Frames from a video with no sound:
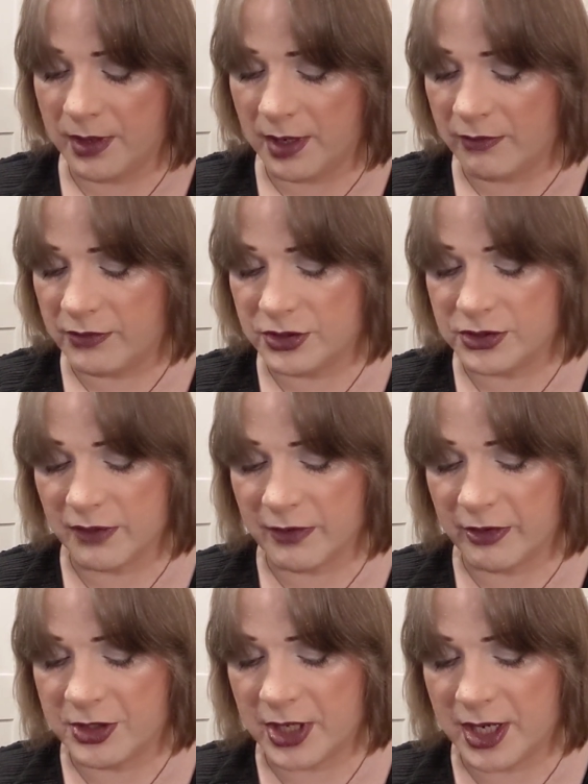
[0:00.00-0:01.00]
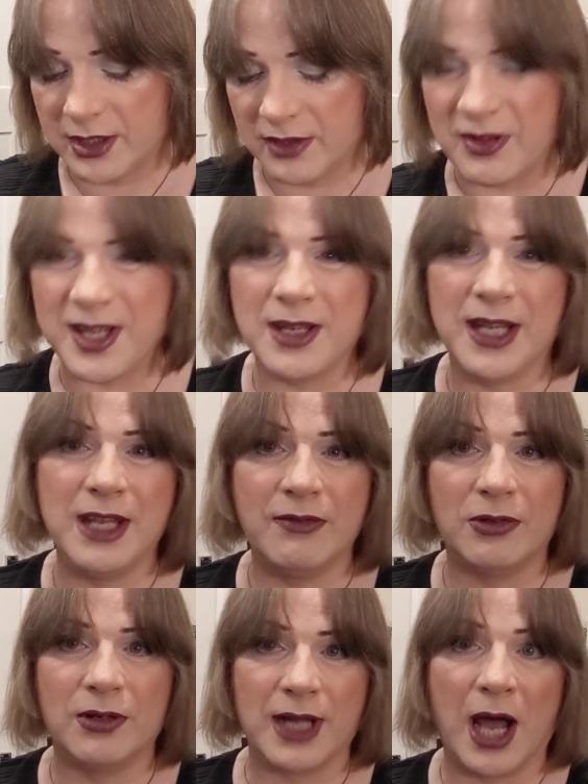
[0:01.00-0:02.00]
I've just got very jaded of
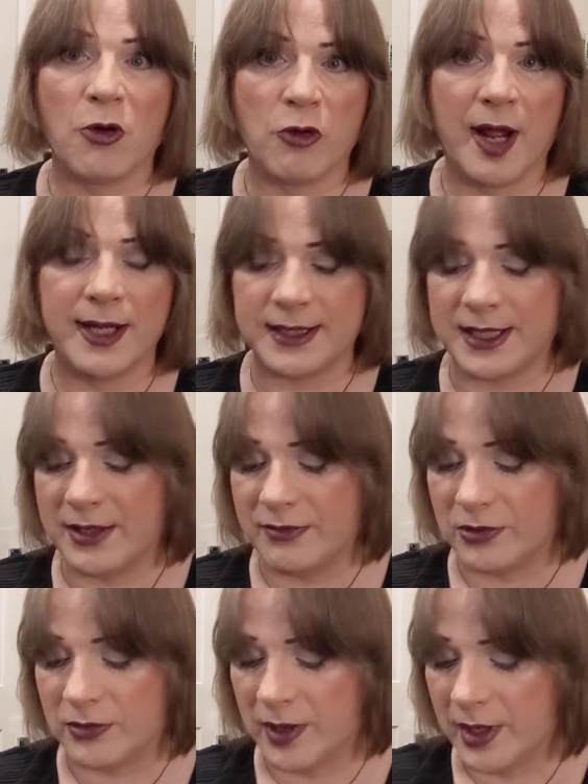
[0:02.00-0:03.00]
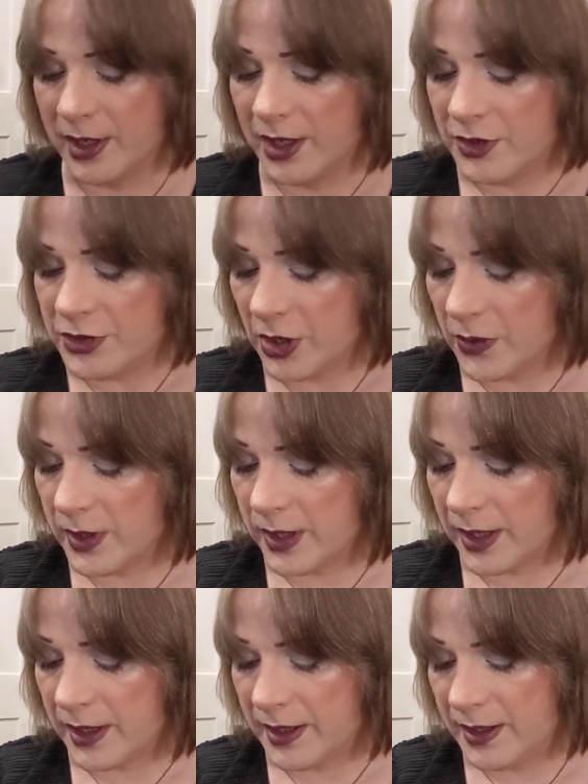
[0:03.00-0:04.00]
outright evil
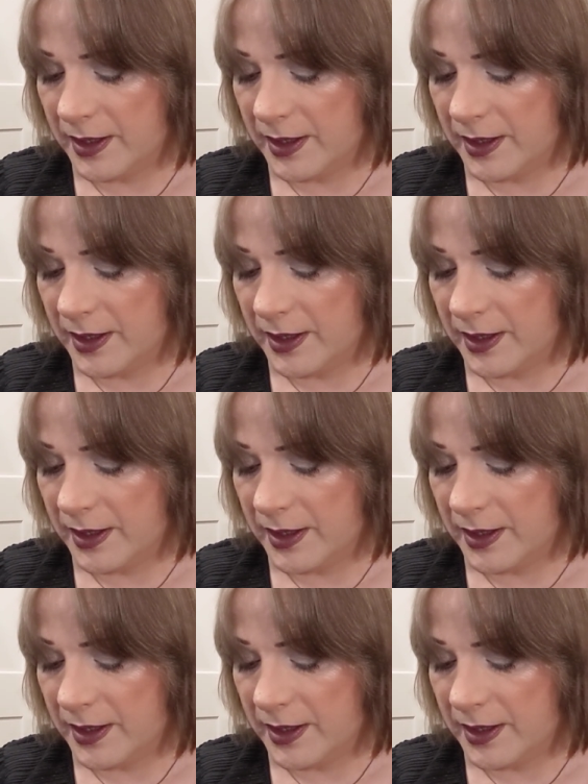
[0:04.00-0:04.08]
Joker.